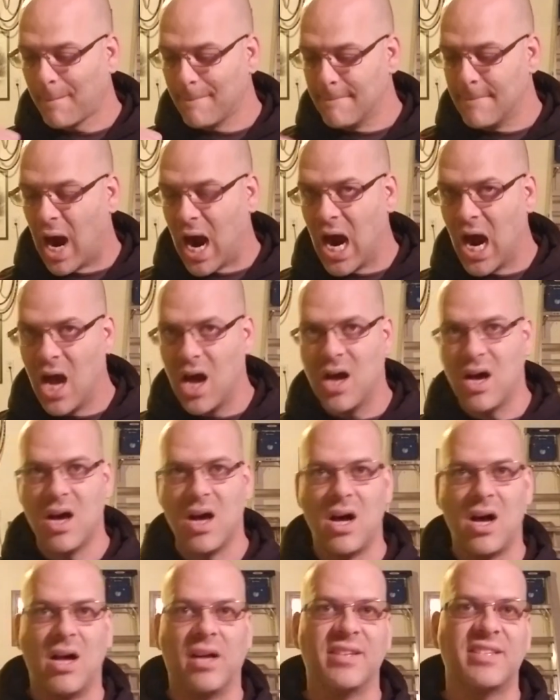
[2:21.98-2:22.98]
So
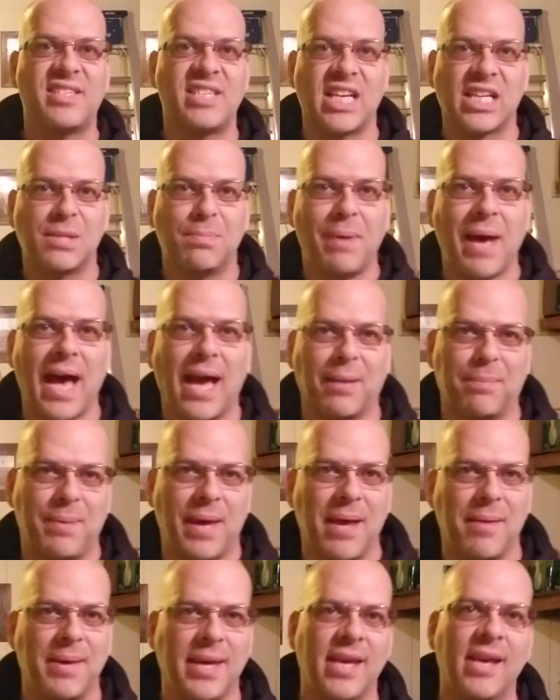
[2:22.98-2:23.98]
uh, six pack,
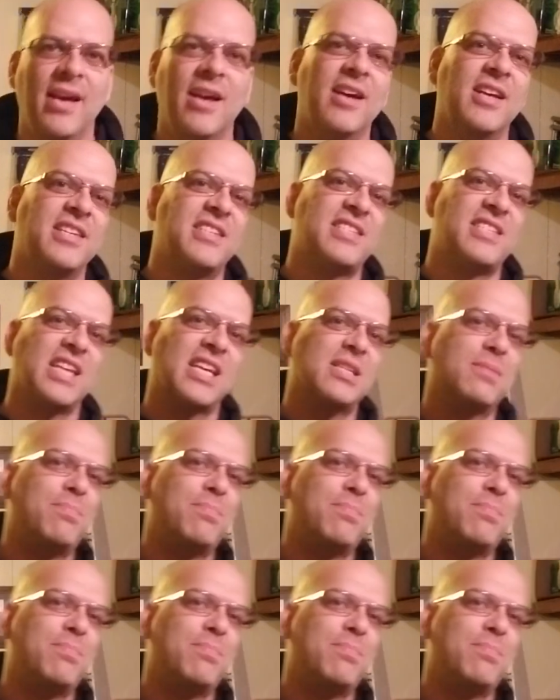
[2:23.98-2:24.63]
baby. Six